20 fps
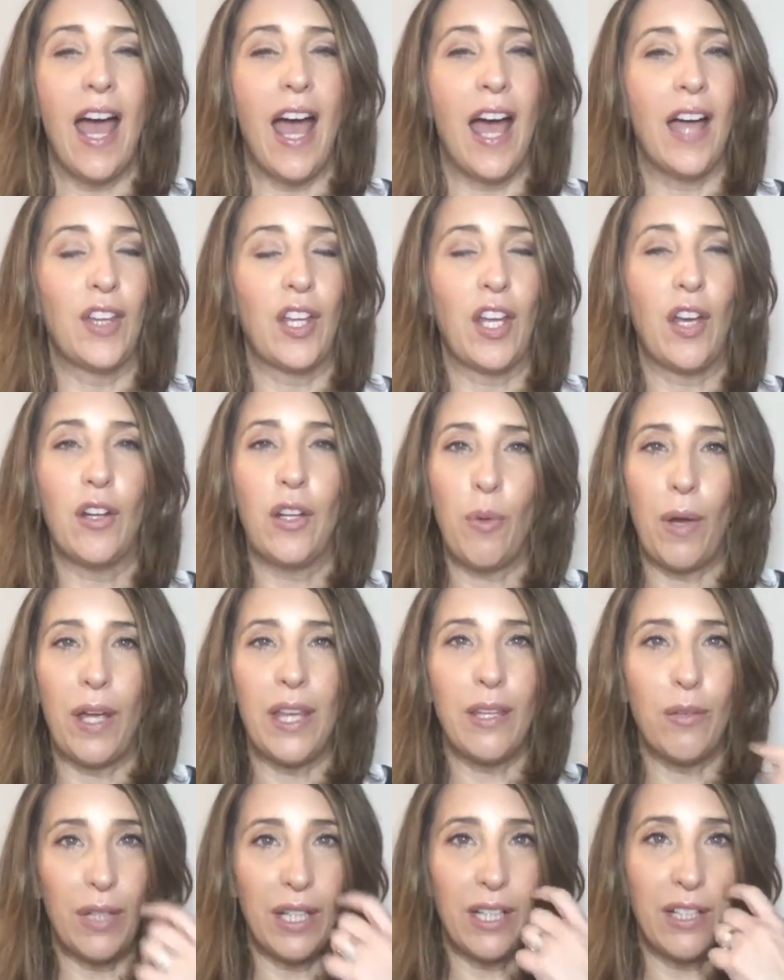And the only way
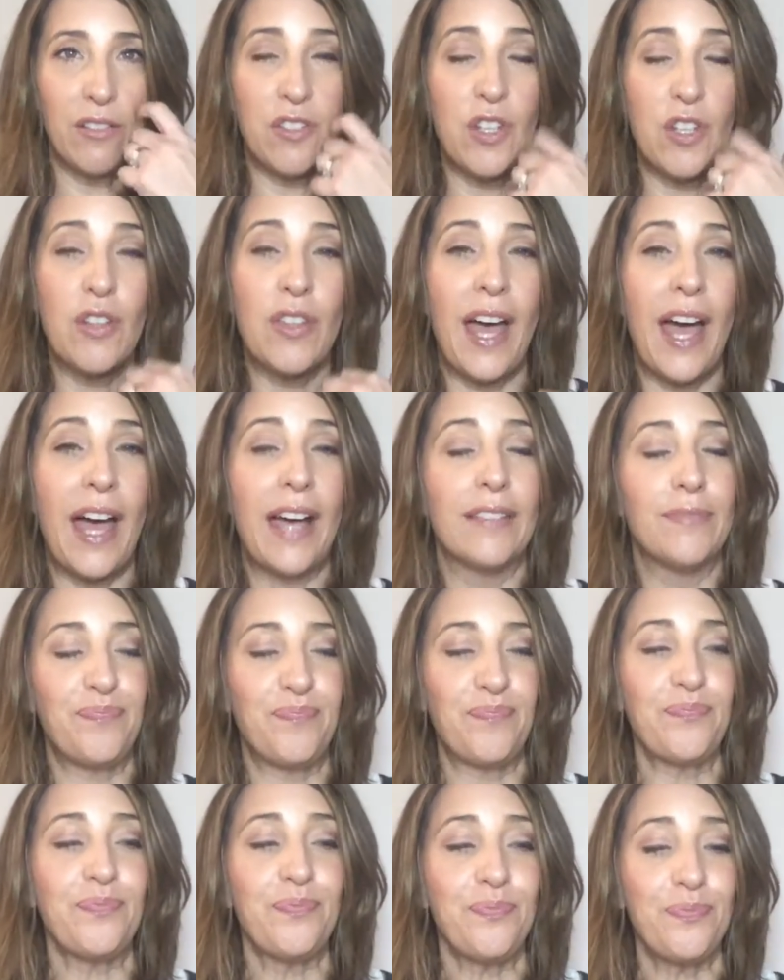that we can do that
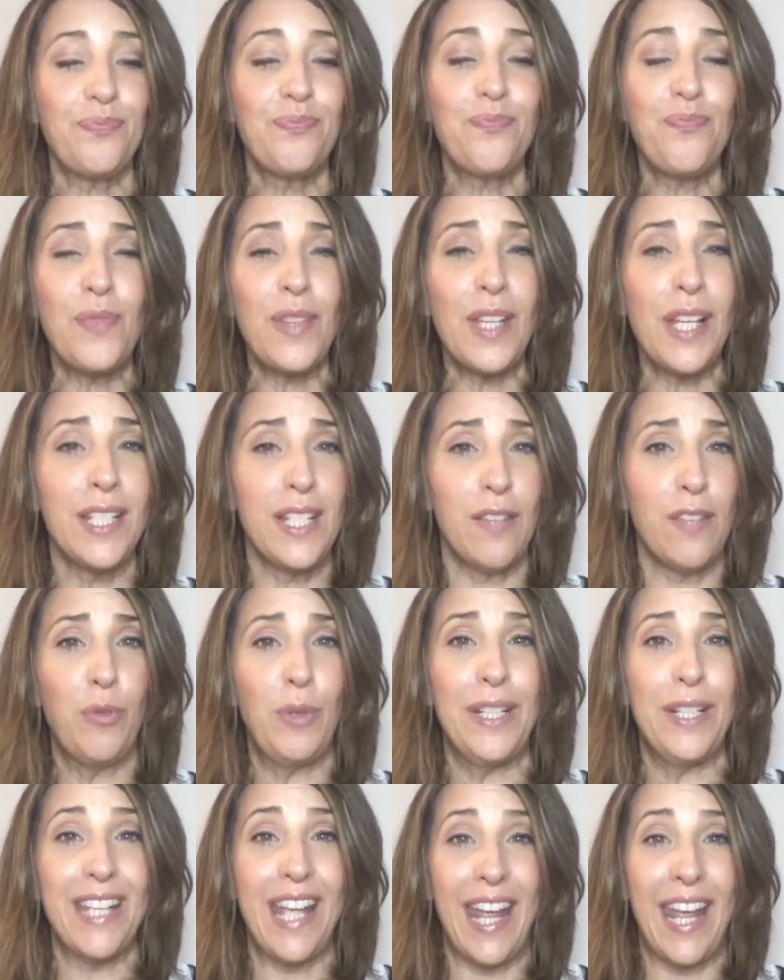is if
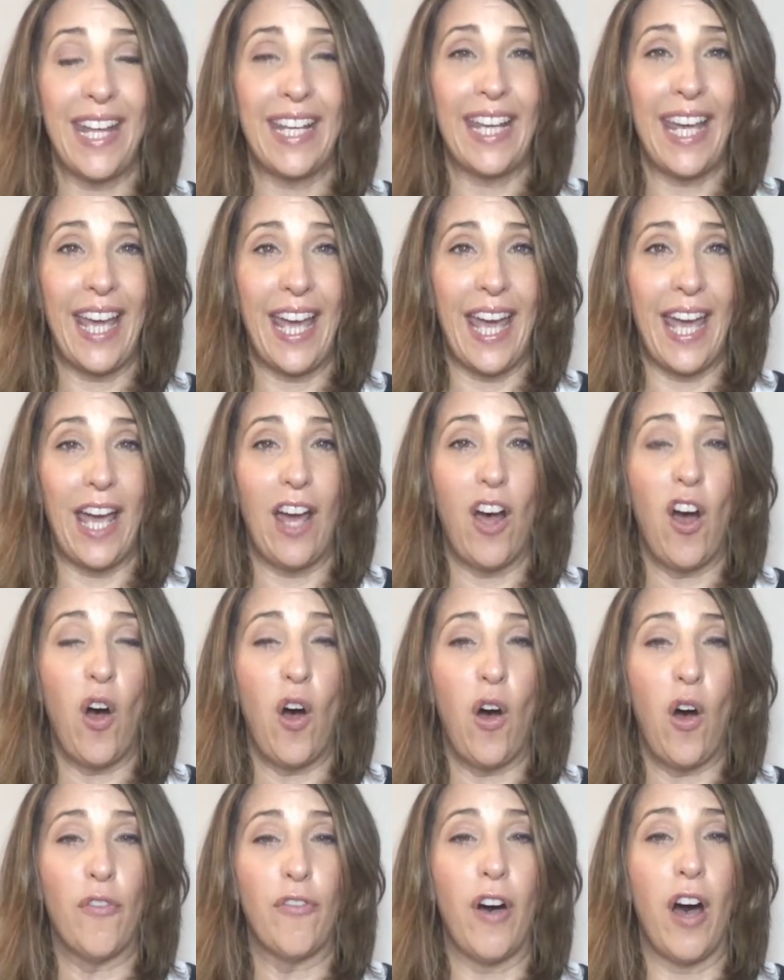we take care
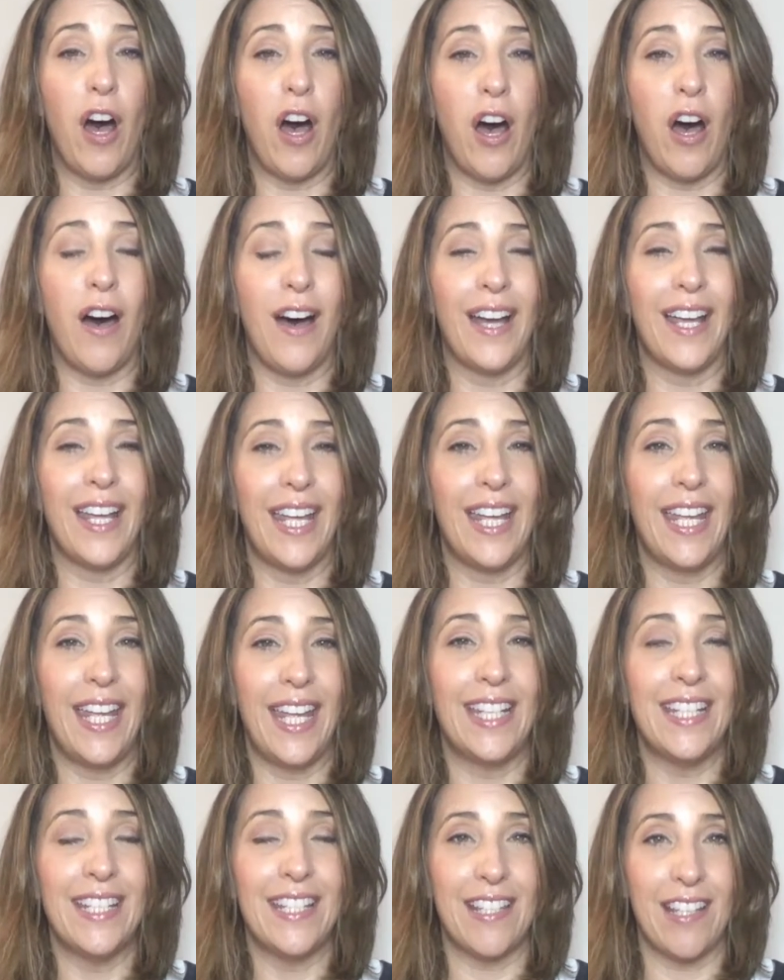of our
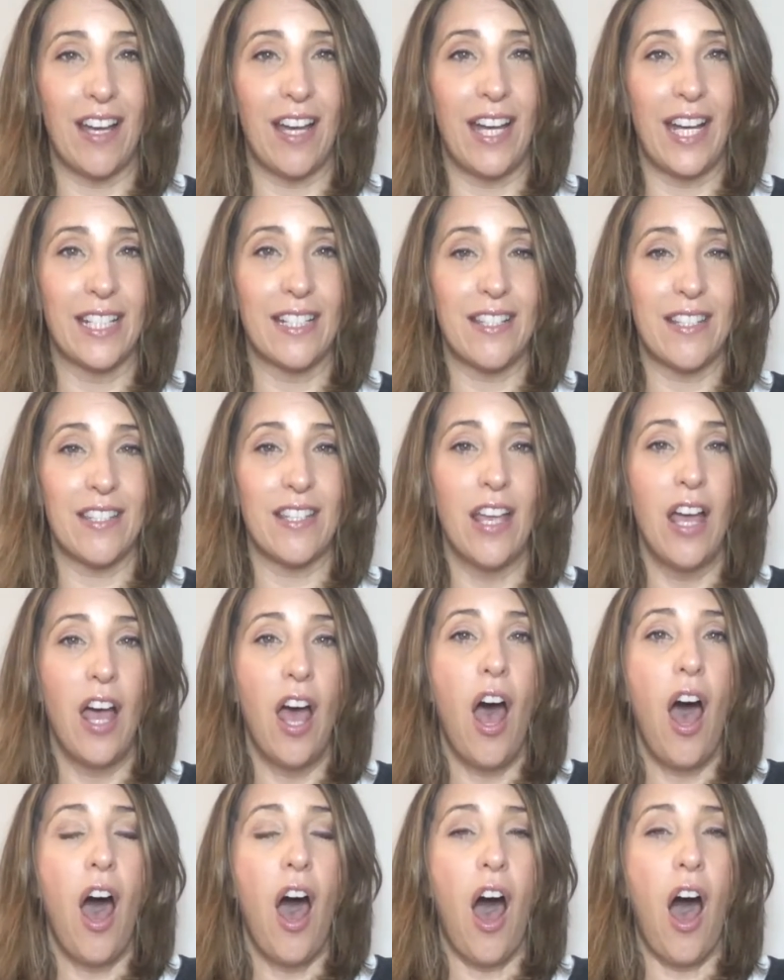insides,
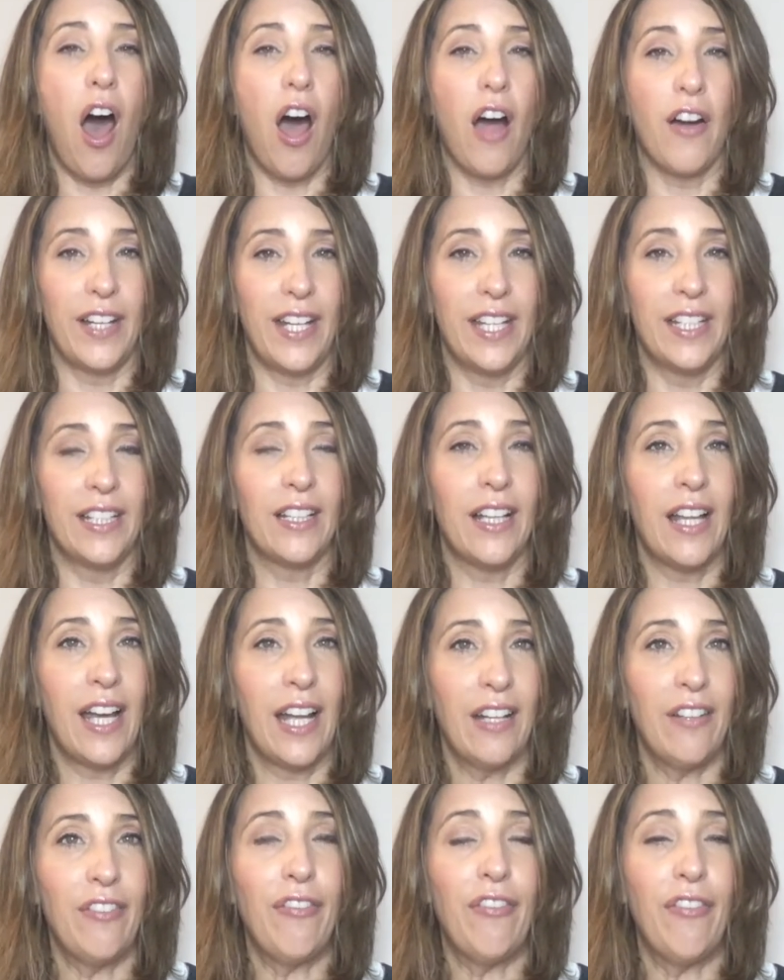our inner
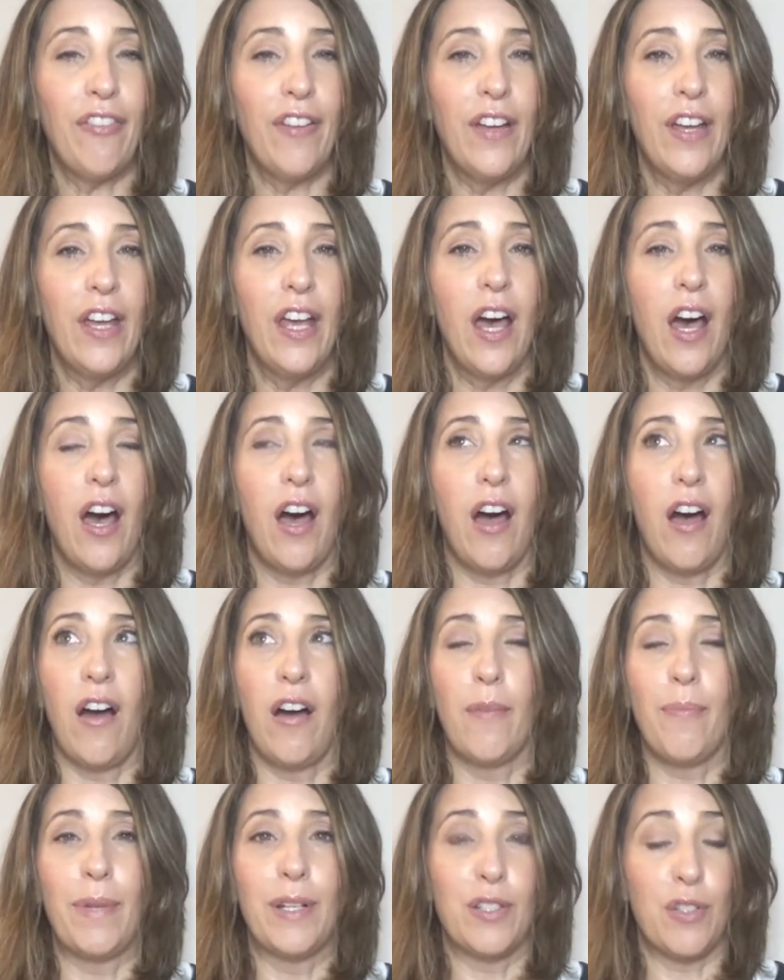life,
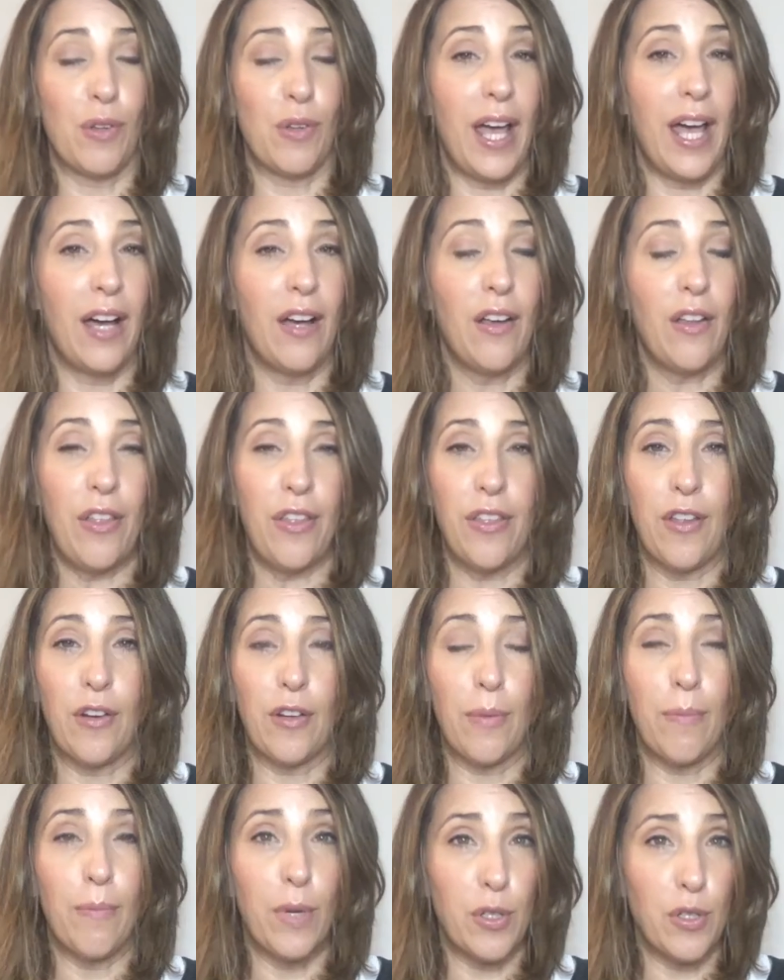our mental health,
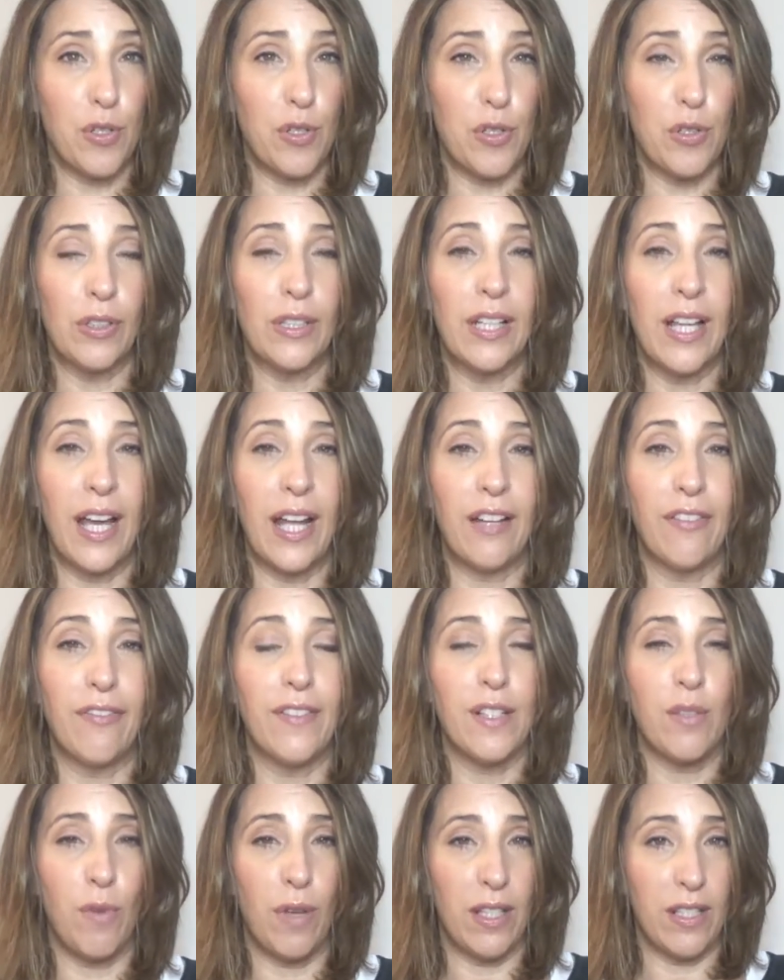our emotional life,
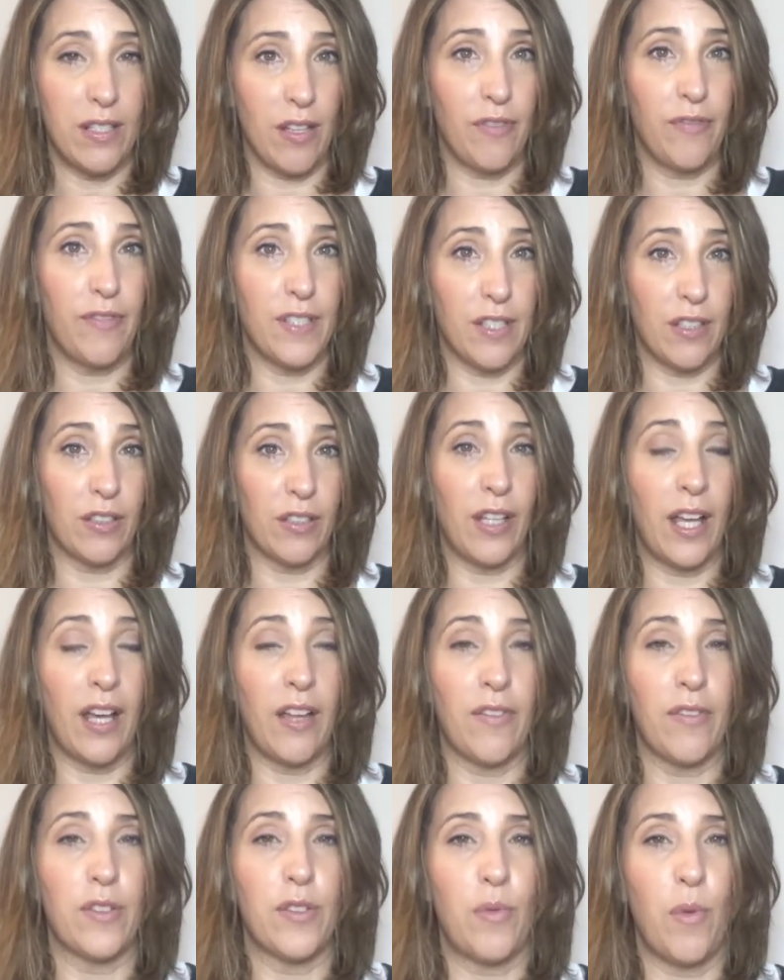as well as our physical
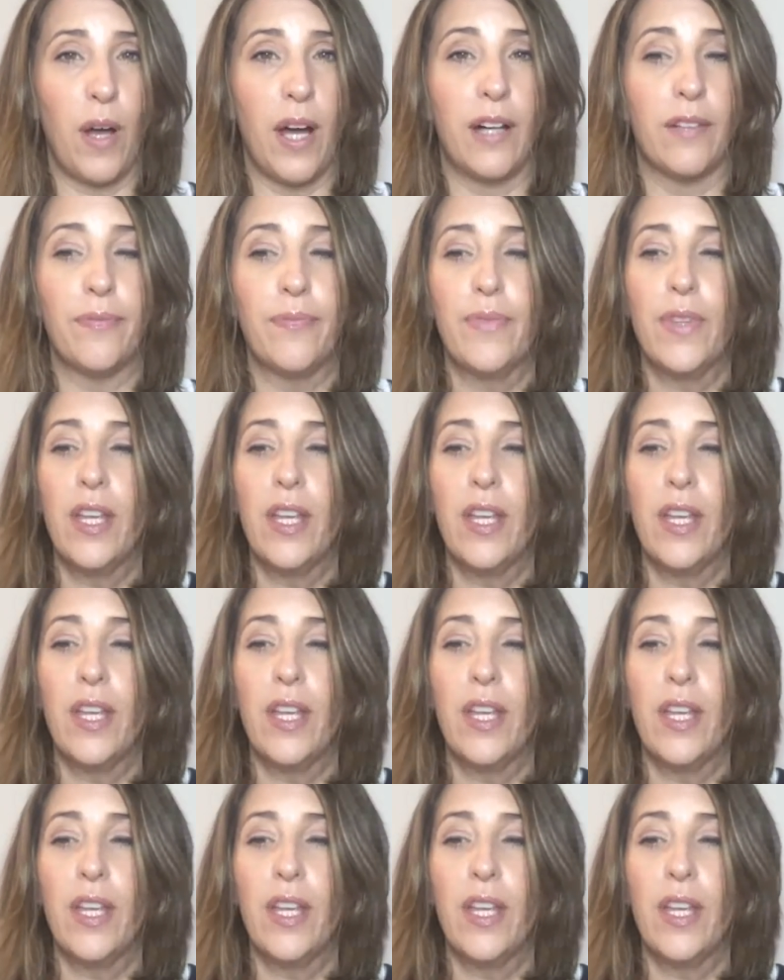health as well.